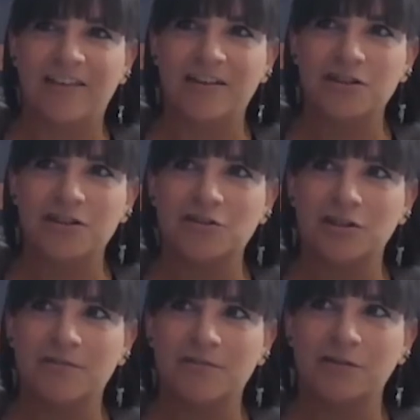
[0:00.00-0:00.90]
that it
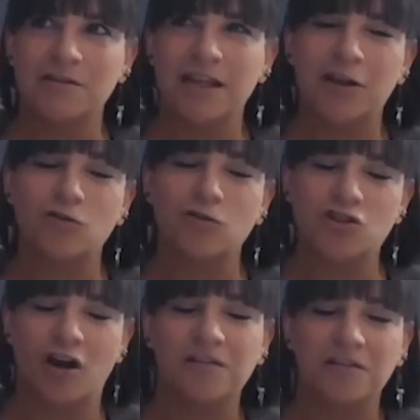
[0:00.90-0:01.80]
just feels like you're
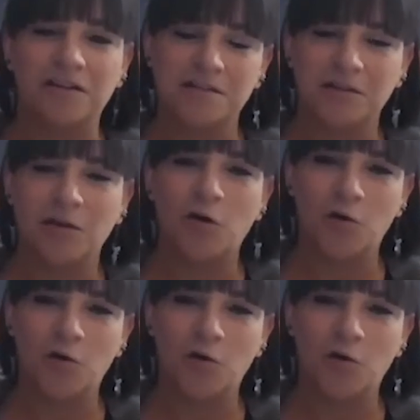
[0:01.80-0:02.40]
juggling so